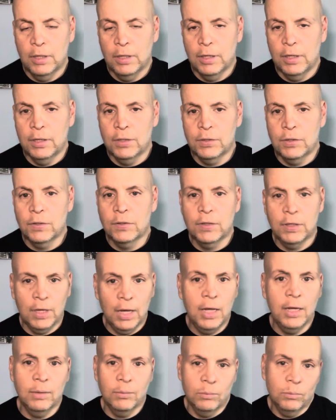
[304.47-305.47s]
is to see,
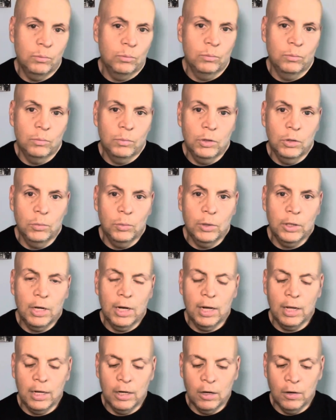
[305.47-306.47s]
hey, when can
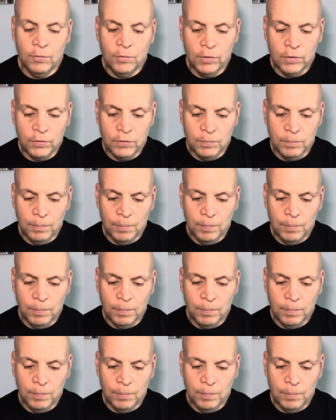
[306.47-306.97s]
I get off this?